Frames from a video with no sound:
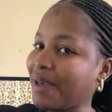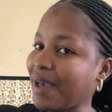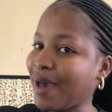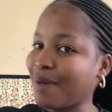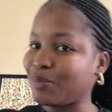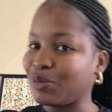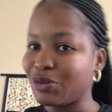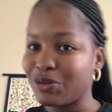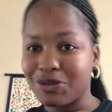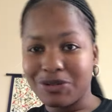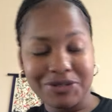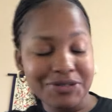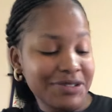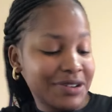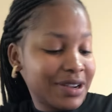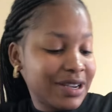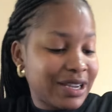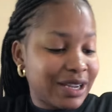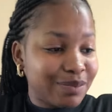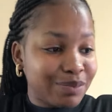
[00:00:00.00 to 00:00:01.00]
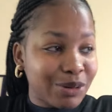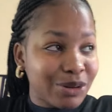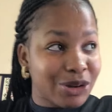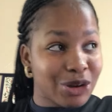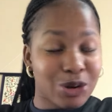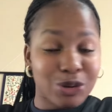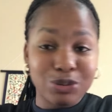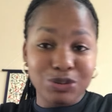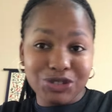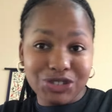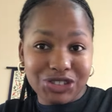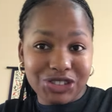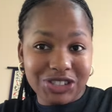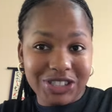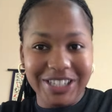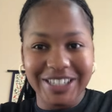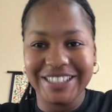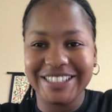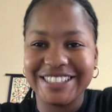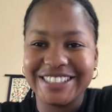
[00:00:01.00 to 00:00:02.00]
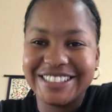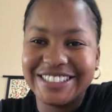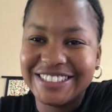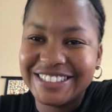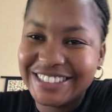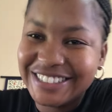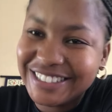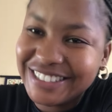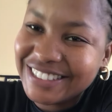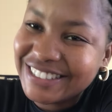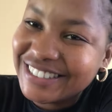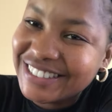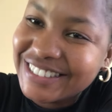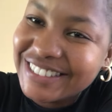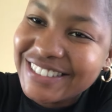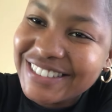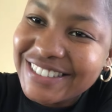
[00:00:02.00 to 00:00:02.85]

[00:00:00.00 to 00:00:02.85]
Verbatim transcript: I'm your netball coach.